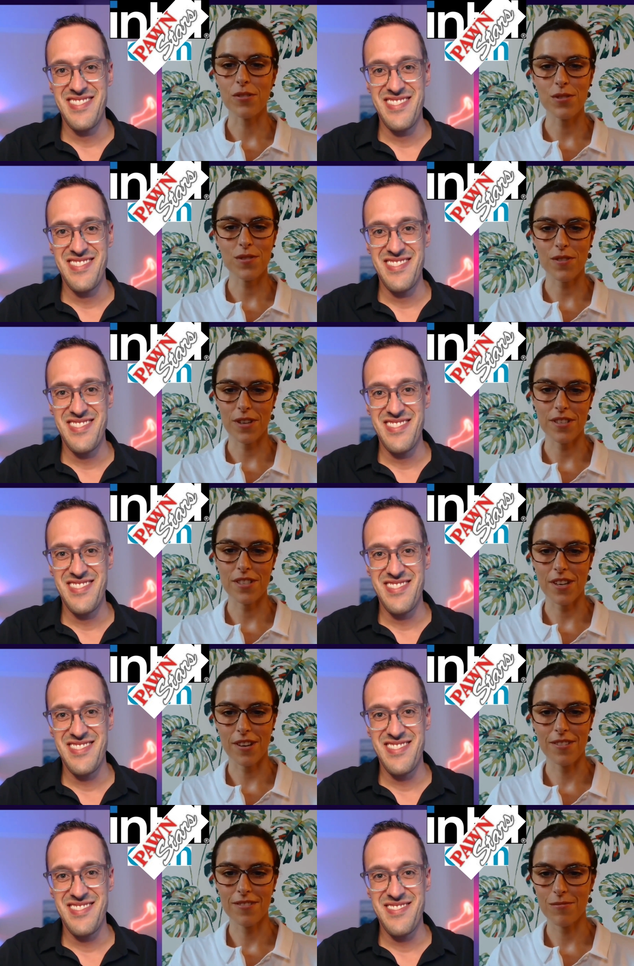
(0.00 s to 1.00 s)
Speaker 1: news for
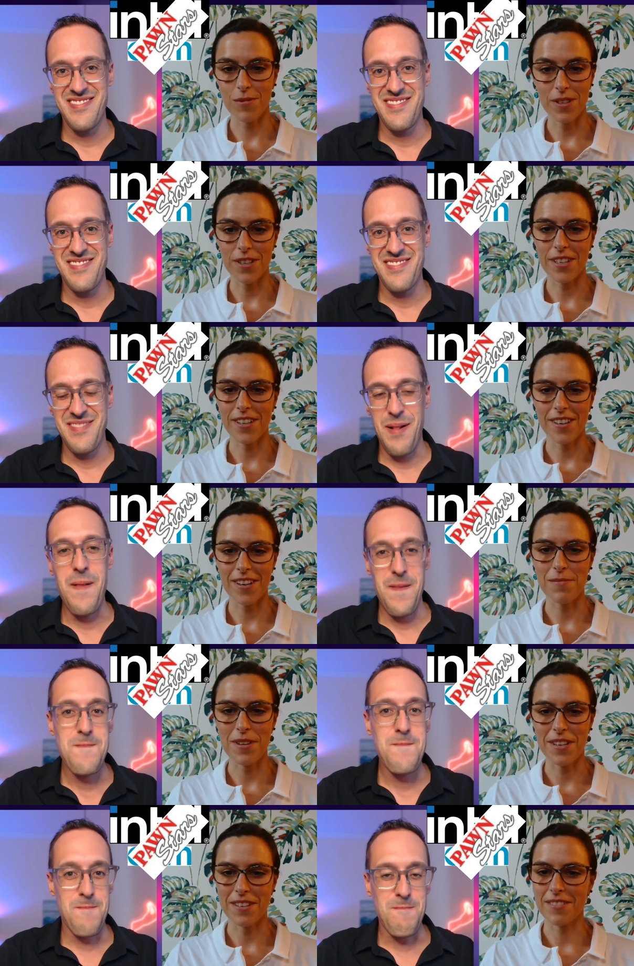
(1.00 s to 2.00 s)
Intel. Really, I
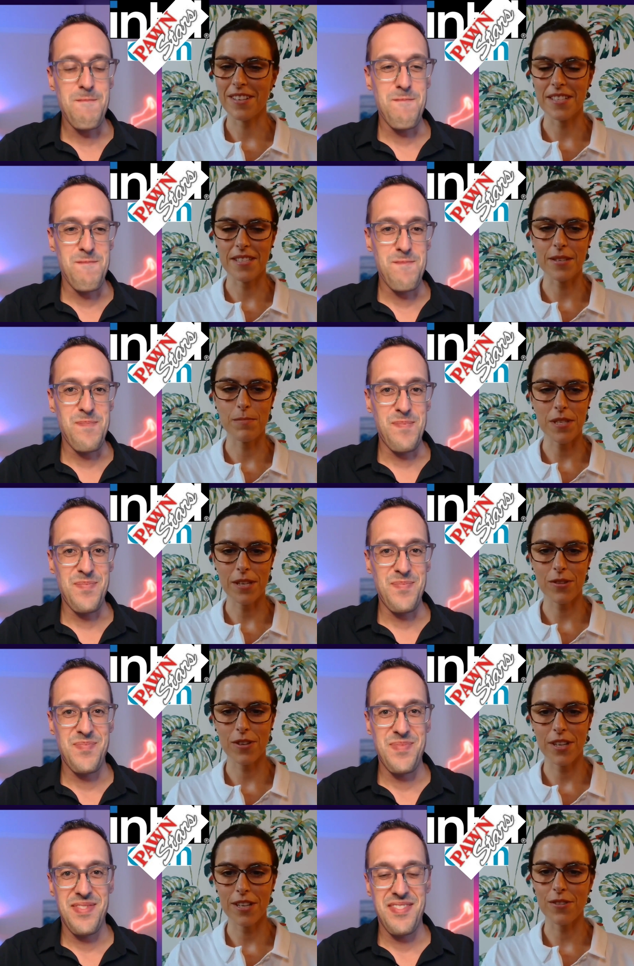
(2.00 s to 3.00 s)
mean, it seems like
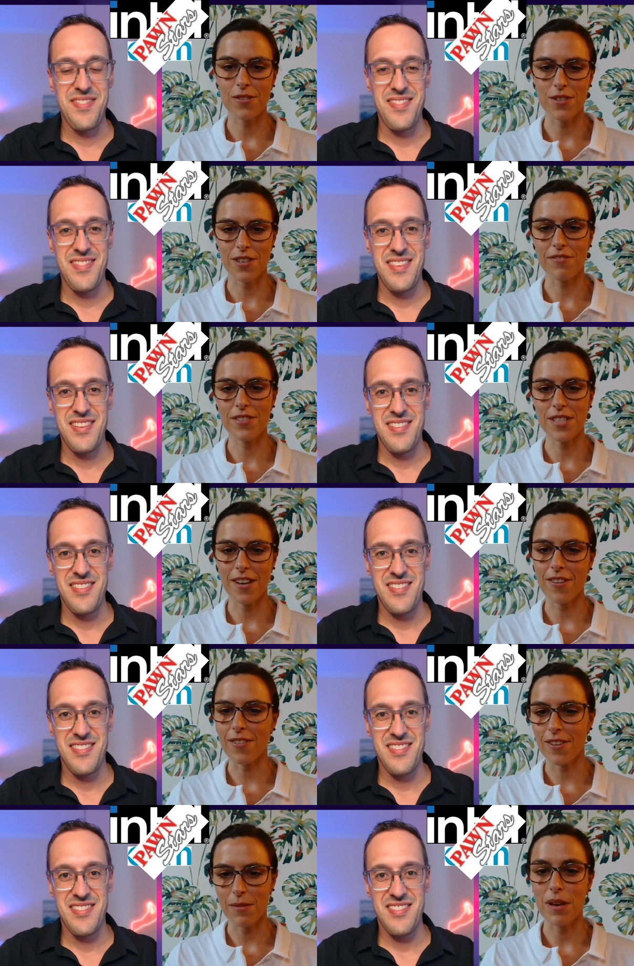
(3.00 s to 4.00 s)
they're getting their stuff
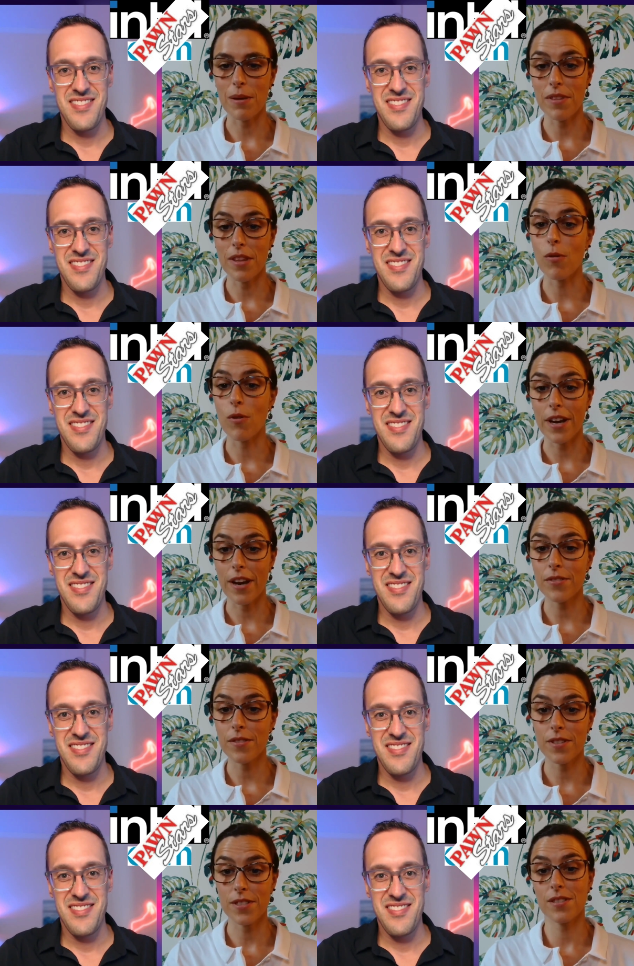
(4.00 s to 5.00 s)
together, and maybe they won't
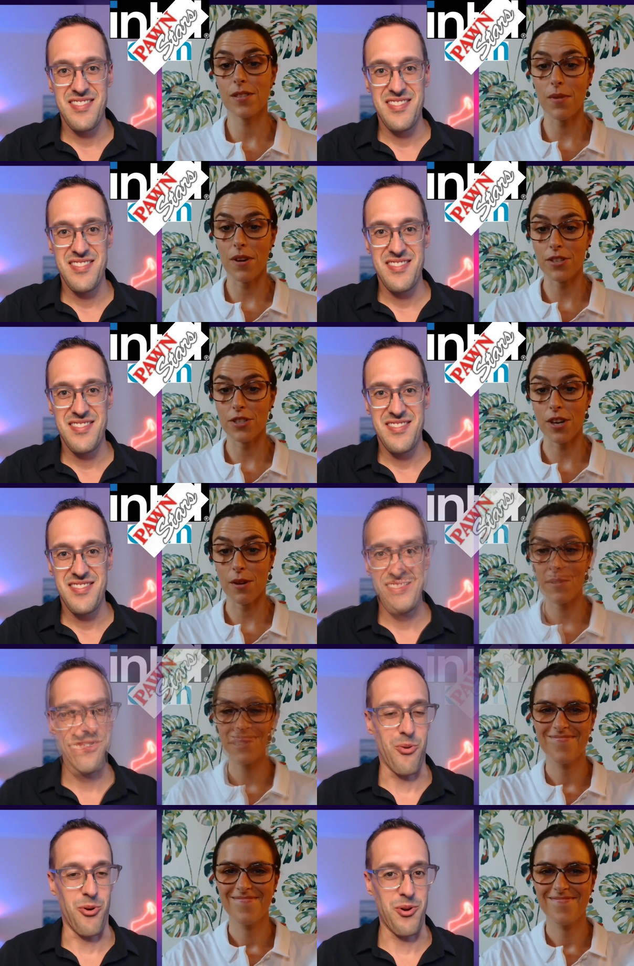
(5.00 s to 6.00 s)
have to visit the pawn shop,
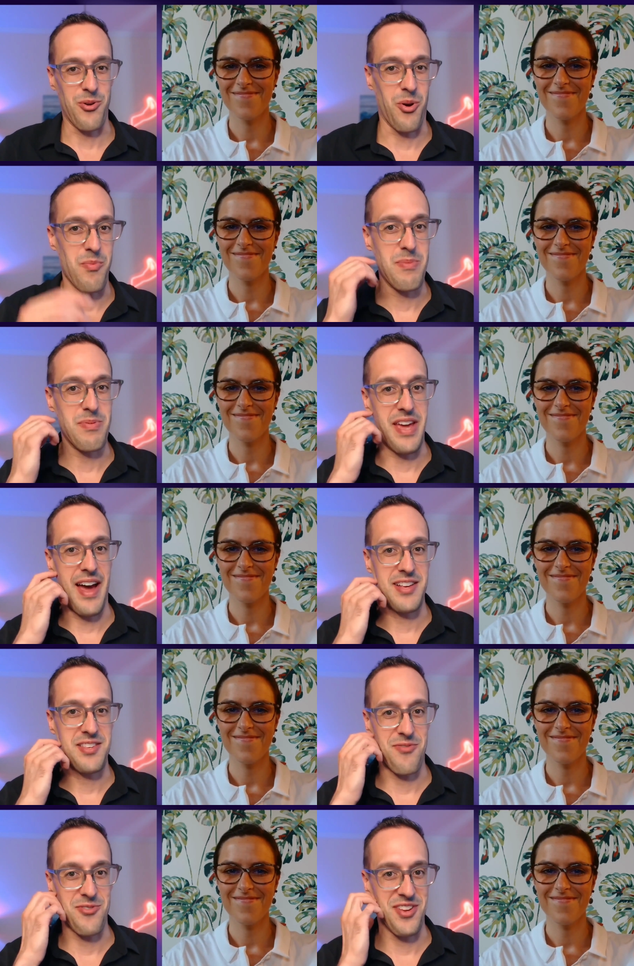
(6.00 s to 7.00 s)
Speaker 2: or or maybe
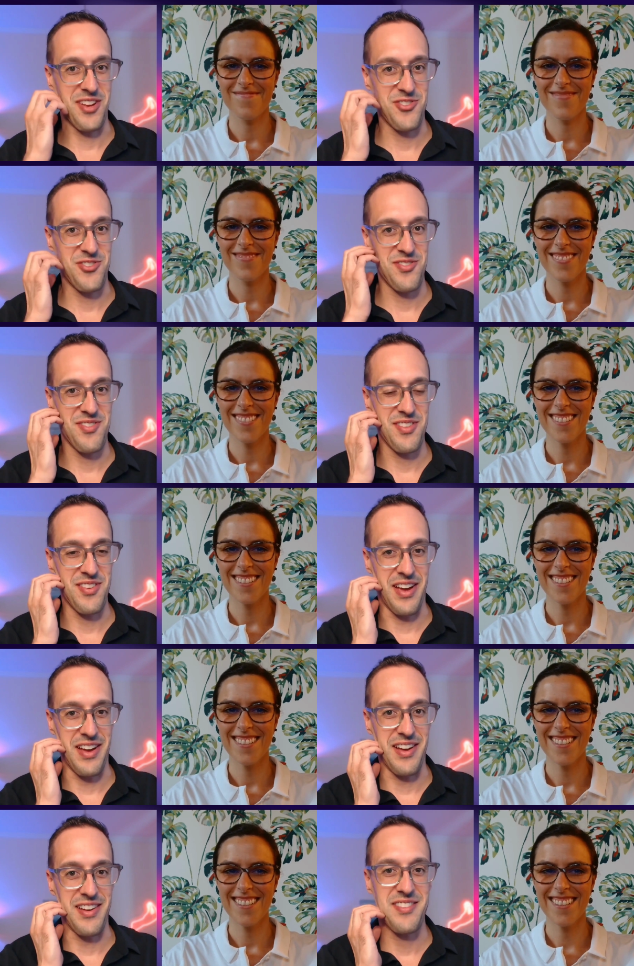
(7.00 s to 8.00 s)
ask for such
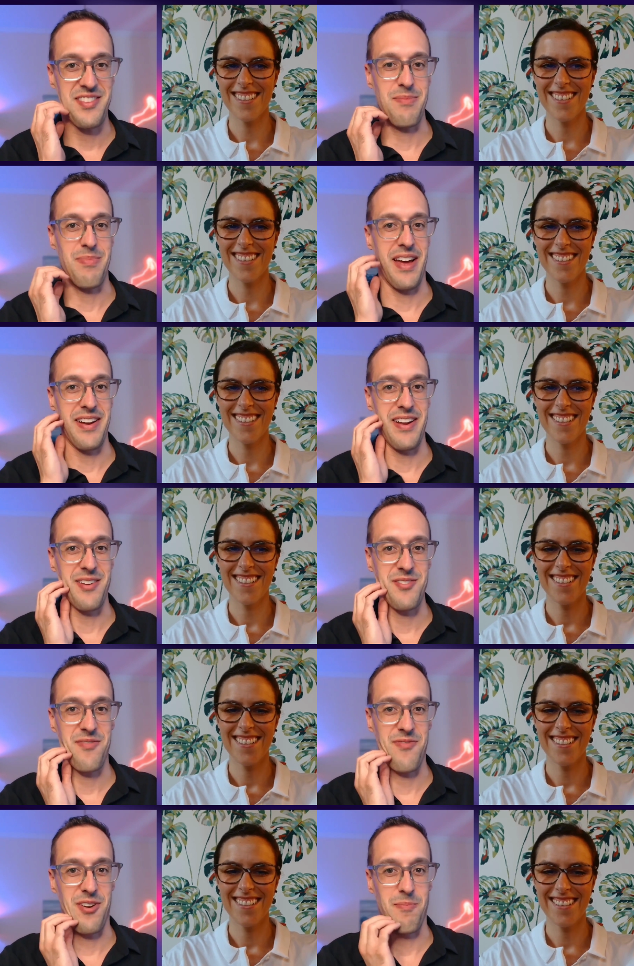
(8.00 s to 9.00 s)
uh, steep handouts
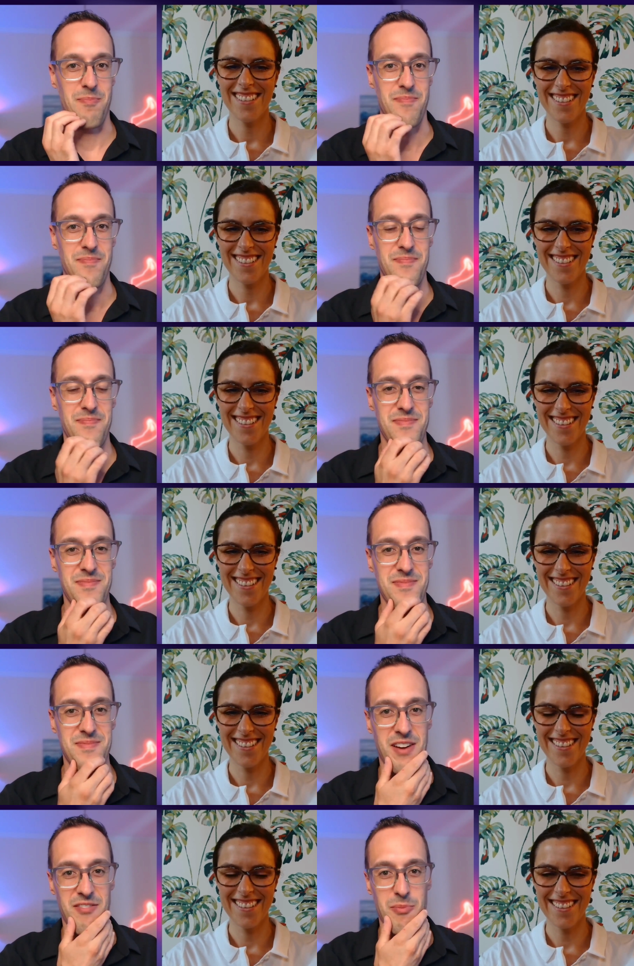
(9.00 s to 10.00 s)
from
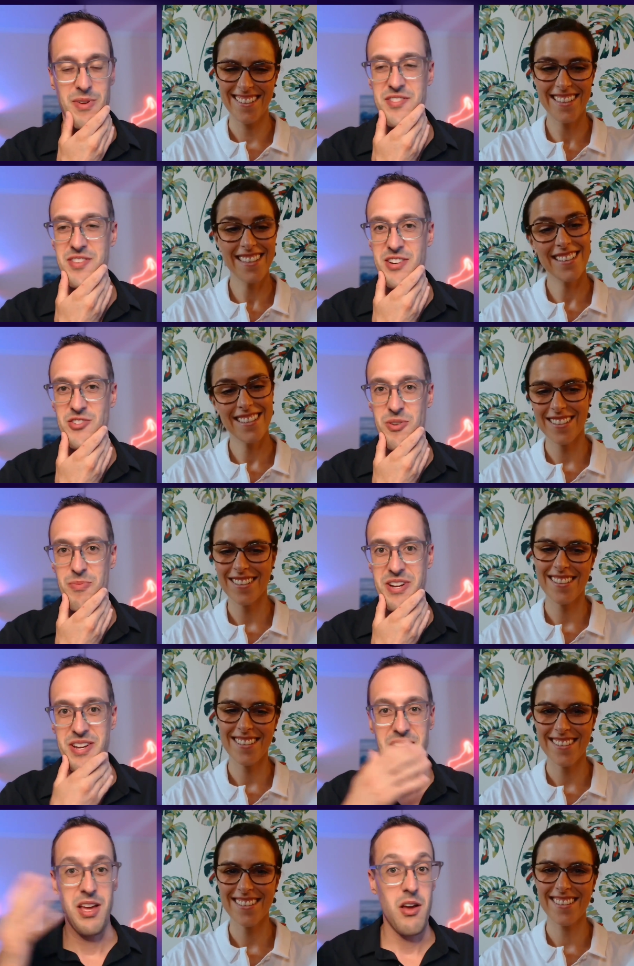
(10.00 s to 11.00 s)
governments like
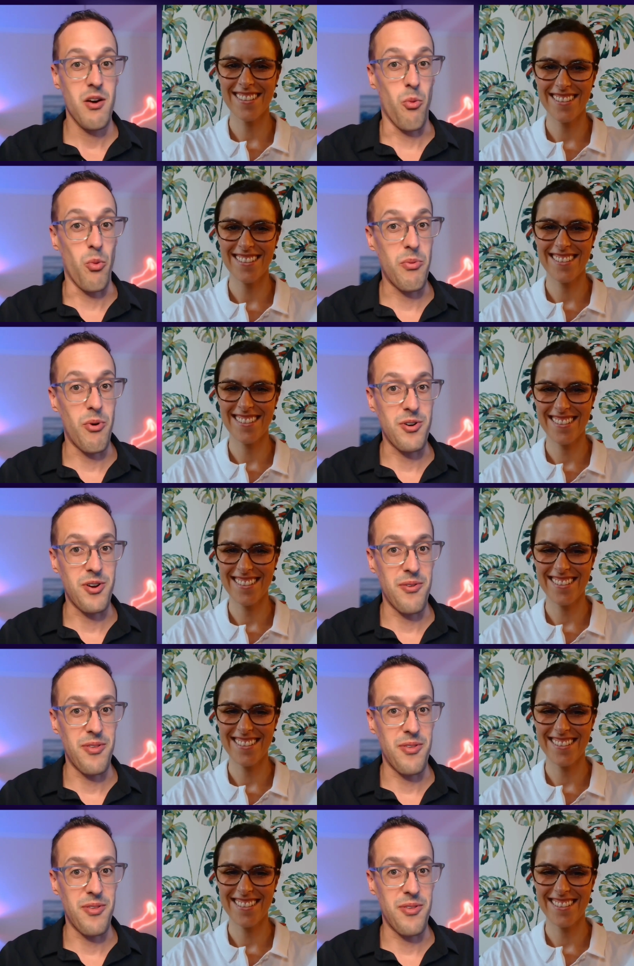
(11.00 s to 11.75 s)
Germany. We won't go